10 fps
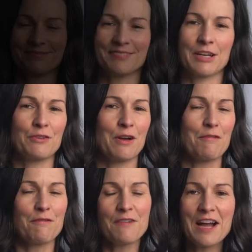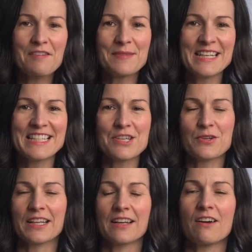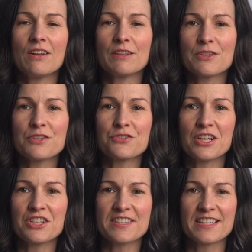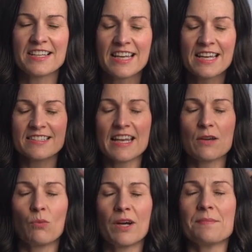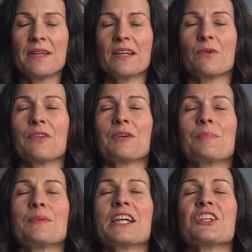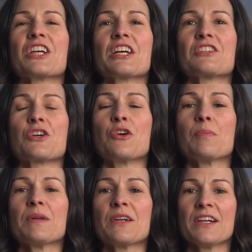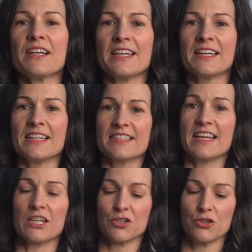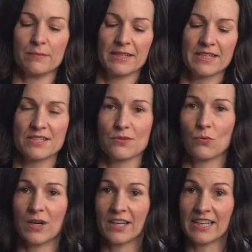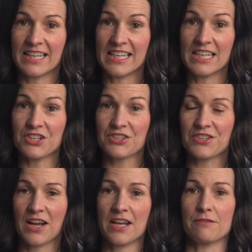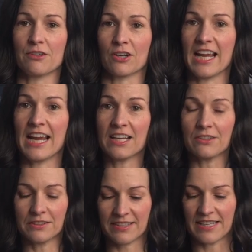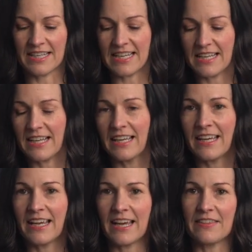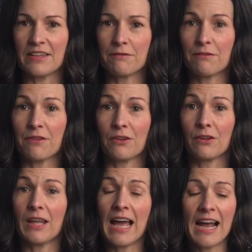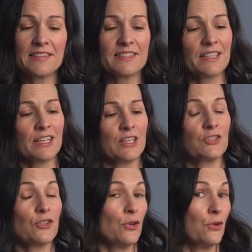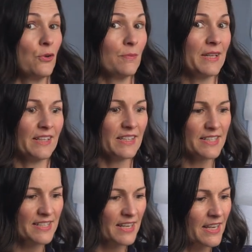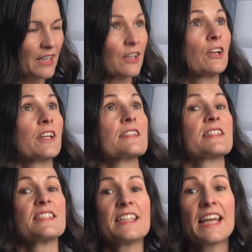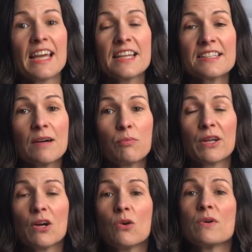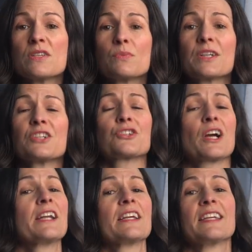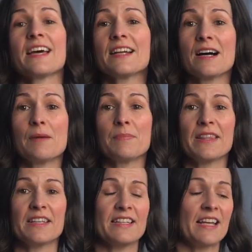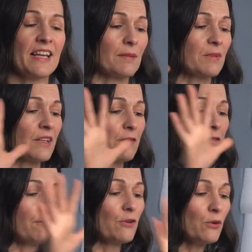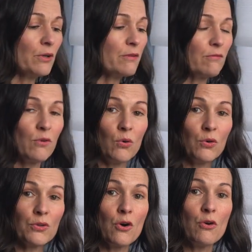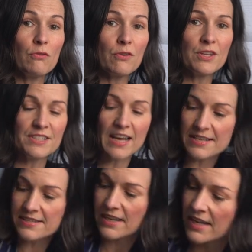If you have 5 minutes, you can get all of the stretches in. Take 1 minute with your big chest opener. Take 2 minutes, one on each side of your ankle to knee. And then for the last 2 minutes, you're gonna stand up. We always wanna try to get up in the day, and I'm gonna forward fold over the desk.